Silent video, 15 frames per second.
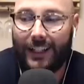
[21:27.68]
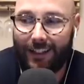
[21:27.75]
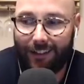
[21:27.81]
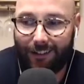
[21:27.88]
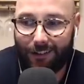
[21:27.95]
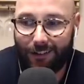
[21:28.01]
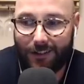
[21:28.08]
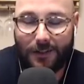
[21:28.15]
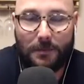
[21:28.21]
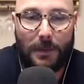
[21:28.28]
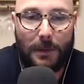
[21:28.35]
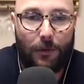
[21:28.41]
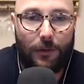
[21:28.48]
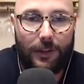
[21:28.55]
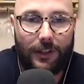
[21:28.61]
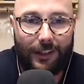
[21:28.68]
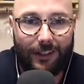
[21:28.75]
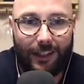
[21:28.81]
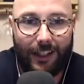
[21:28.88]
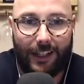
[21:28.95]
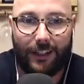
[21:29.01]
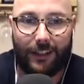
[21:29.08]
Or there's people that you're
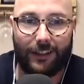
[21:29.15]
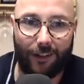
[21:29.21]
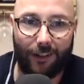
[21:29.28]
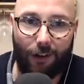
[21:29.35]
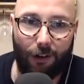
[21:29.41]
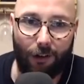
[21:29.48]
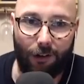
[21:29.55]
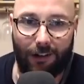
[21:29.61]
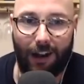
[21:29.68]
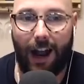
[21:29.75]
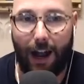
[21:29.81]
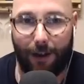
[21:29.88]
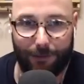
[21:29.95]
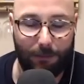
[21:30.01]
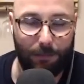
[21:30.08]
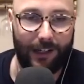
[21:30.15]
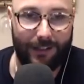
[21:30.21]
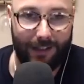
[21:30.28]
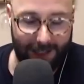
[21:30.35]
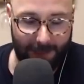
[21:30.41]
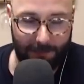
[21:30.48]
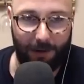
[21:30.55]
like, oh, I have to bring
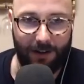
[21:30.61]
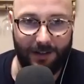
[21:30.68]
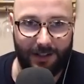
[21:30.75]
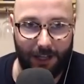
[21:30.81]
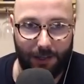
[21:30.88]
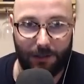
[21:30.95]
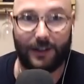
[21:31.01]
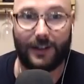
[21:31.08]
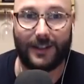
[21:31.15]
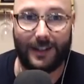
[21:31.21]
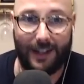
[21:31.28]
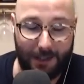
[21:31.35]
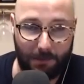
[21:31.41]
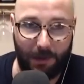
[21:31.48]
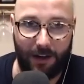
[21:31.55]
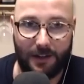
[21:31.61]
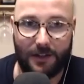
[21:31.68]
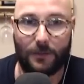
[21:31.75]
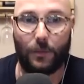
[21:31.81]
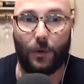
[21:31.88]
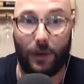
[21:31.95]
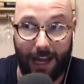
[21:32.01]
this person out because this
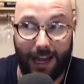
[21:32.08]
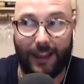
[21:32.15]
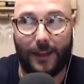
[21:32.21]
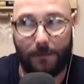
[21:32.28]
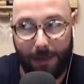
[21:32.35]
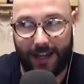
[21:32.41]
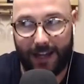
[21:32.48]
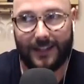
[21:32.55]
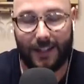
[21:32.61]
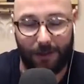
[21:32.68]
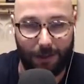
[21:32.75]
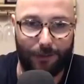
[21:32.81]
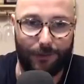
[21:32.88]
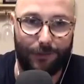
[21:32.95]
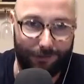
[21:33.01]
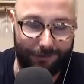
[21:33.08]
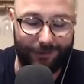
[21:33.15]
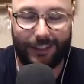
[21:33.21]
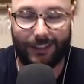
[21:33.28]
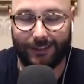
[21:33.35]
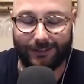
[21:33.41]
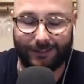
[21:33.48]
person will get the best out of,
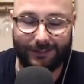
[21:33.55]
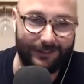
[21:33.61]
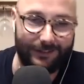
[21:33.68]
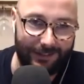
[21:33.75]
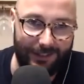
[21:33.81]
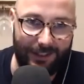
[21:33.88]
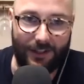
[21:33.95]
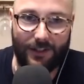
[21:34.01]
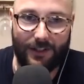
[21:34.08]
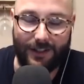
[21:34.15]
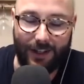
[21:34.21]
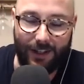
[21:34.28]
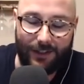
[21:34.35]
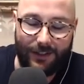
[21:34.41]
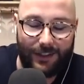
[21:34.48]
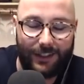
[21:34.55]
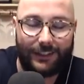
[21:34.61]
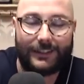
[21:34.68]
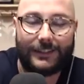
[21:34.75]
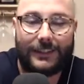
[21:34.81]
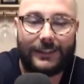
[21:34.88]
you know, such and such. And